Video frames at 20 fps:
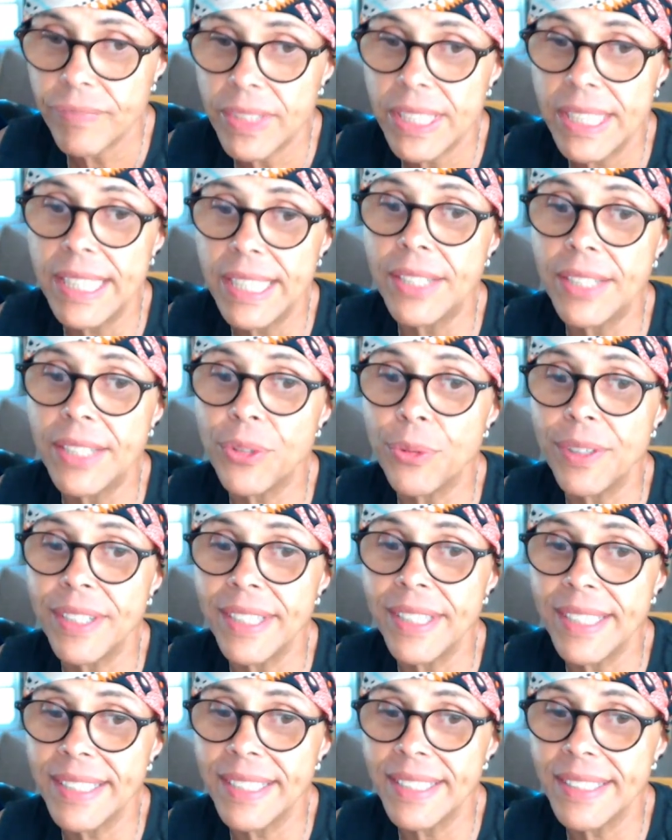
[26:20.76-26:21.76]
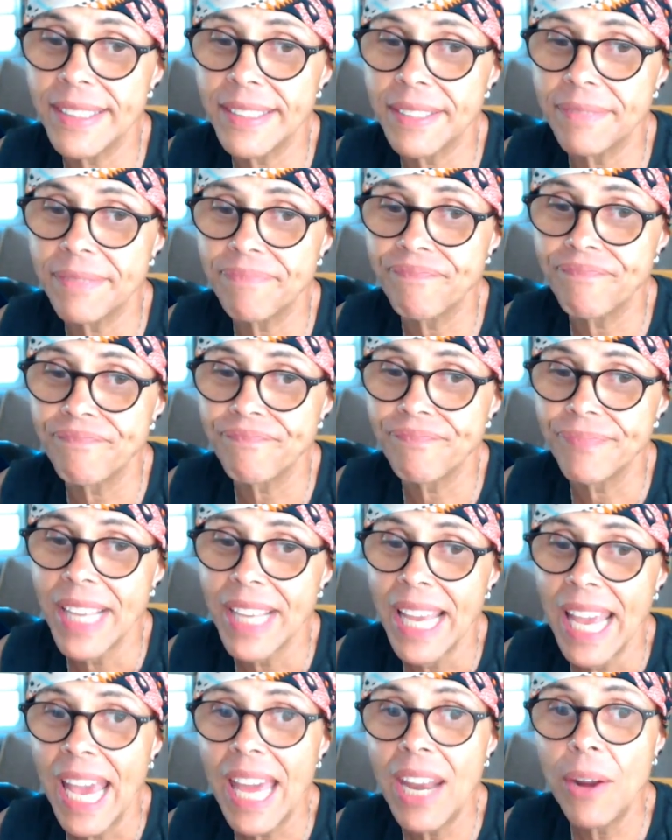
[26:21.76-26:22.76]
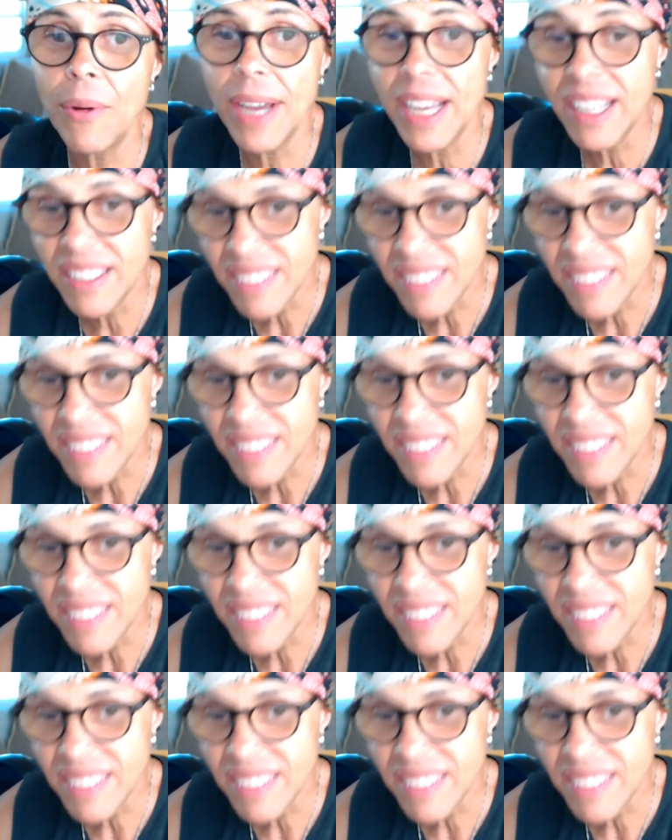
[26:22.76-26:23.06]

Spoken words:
It is what it is. Anyway,